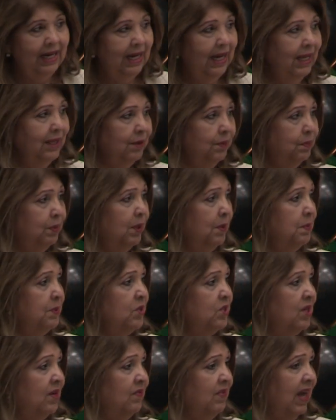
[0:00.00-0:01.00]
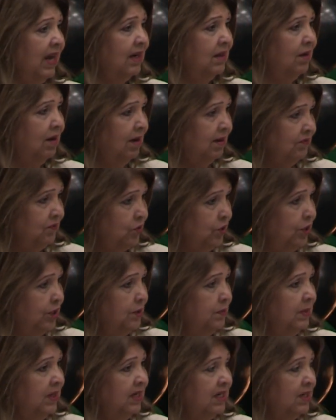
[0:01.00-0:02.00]
And the purpose of that golf
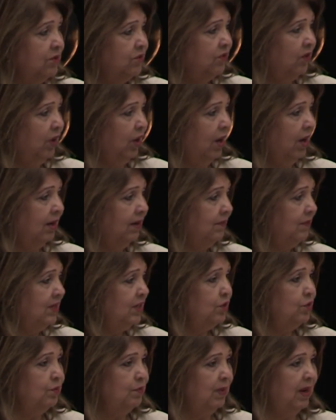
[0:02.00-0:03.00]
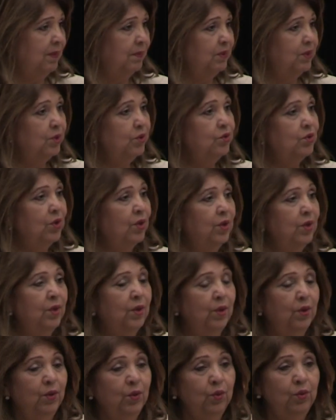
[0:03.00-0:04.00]
tournament is for all of these members
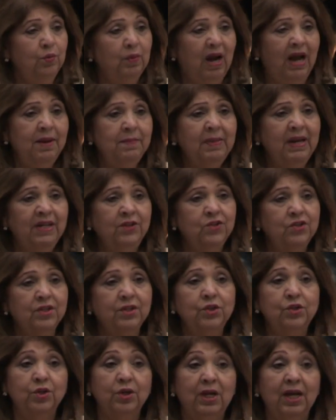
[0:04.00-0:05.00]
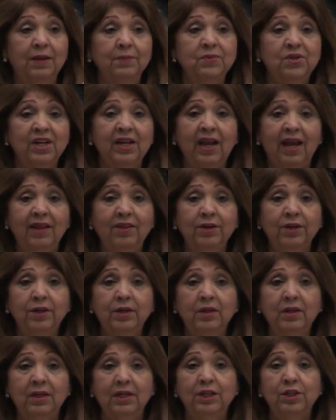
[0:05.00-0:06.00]
whom I mentioned, to come together
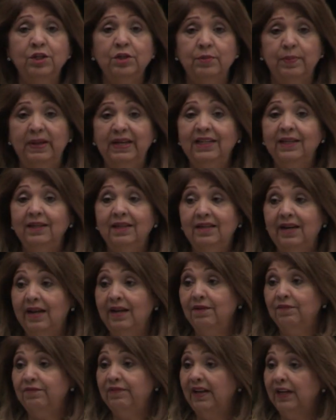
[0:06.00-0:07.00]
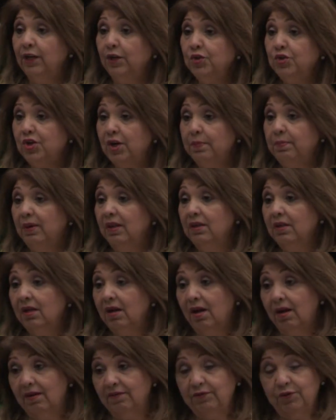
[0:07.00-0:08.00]
and spend a day of fellowship on the
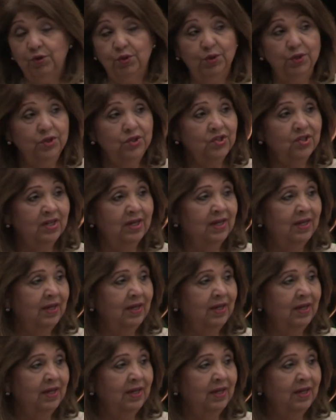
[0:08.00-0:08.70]
golf course